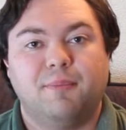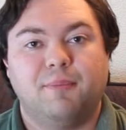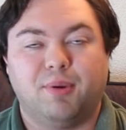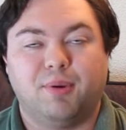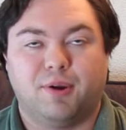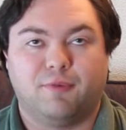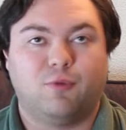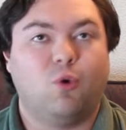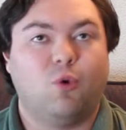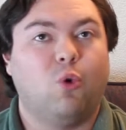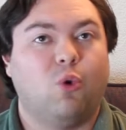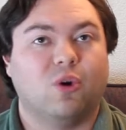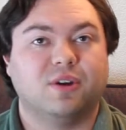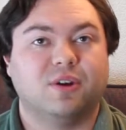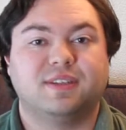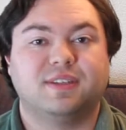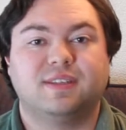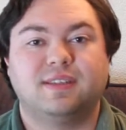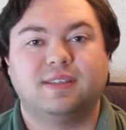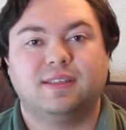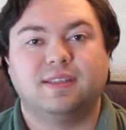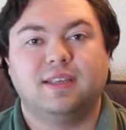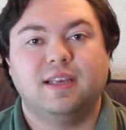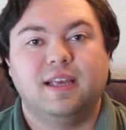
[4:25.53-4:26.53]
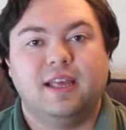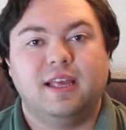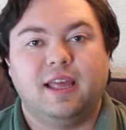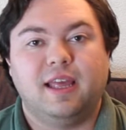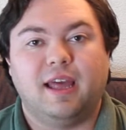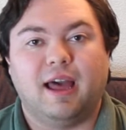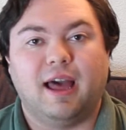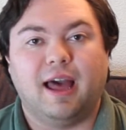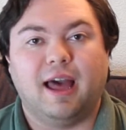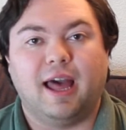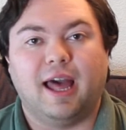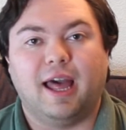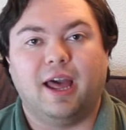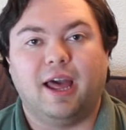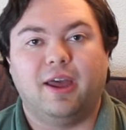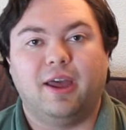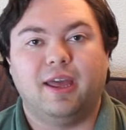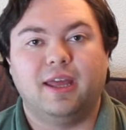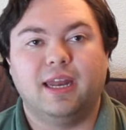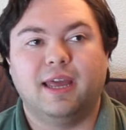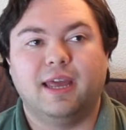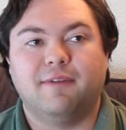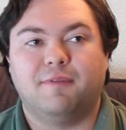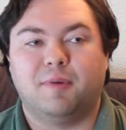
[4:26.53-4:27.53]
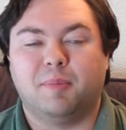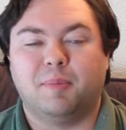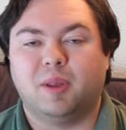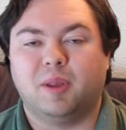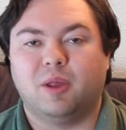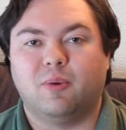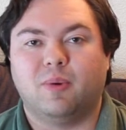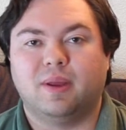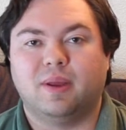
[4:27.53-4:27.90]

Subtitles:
But of course, inevitably,